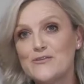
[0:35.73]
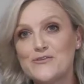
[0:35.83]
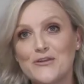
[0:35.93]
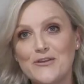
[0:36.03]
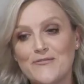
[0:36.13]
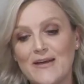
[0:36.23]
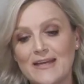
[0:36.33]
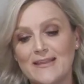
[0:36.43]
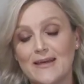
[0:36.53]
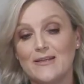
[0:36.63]
due to the fact
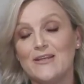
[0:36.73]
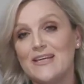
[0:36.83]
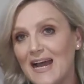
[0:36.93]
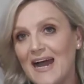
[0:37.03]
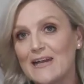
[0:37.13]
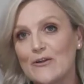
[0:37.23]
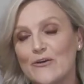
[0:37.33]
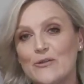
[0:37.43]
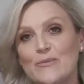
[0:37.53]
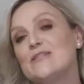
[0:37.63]
that you can't load
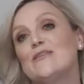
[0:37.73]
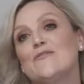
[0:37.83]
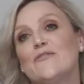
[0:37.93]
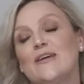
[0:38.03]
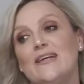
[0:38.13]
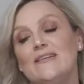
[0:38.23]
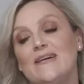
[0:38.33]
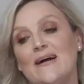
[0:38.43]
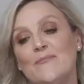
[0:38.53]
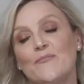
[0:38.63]
them into the feed
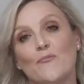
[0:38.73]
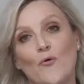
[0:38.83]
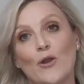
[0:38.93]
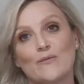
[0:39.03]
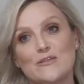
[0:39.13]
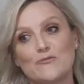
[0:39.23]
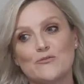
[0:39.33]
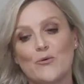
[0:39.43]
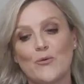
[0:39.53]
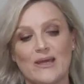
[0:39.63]
while I'm still
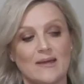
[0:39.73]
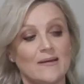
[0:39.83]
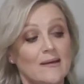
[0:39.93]
talking.